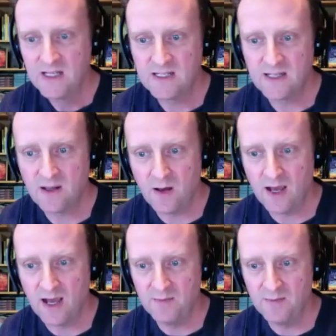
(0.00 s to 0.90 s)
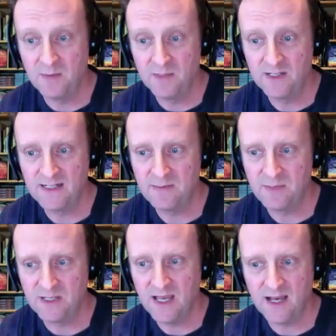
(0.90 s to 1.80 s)
She says, I'm lucky I did,
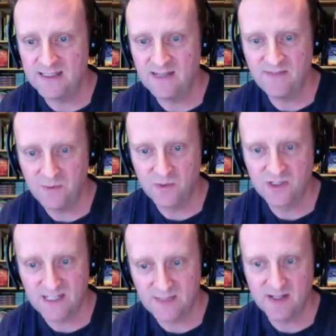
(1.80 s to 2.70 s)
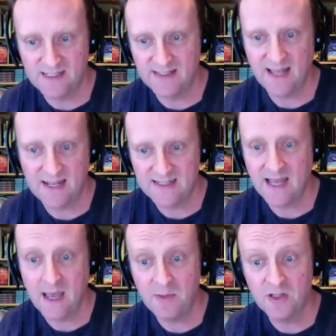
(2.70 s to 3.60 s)
but yeah, I definitely wasn't expecting that to
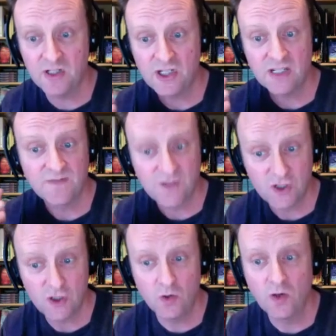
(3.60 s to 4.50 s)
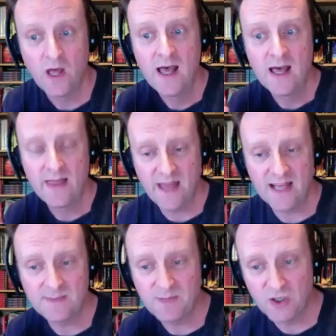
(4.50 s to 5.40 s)
happen. And she says, for sure,
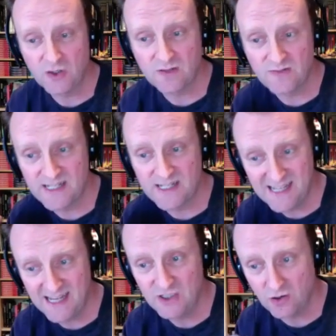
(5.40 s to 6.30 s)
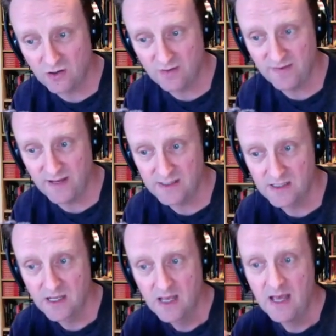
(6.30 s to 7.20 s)
that's because of the TikTok
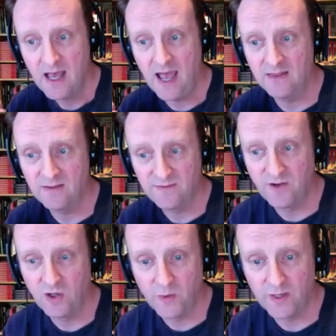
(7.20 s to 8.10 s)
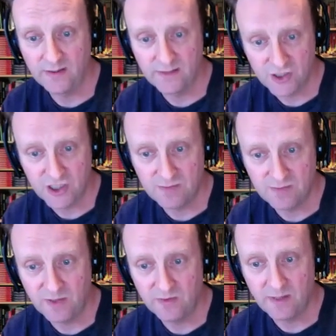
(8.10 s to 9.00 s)
effect and the following that she's
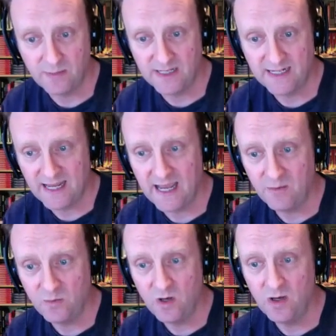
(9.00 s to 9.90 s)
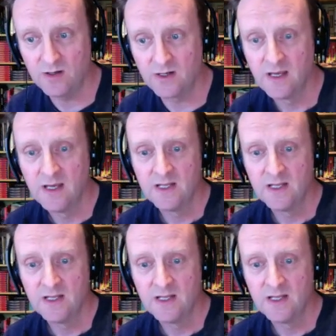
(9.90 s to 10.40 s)
built there, but it can work.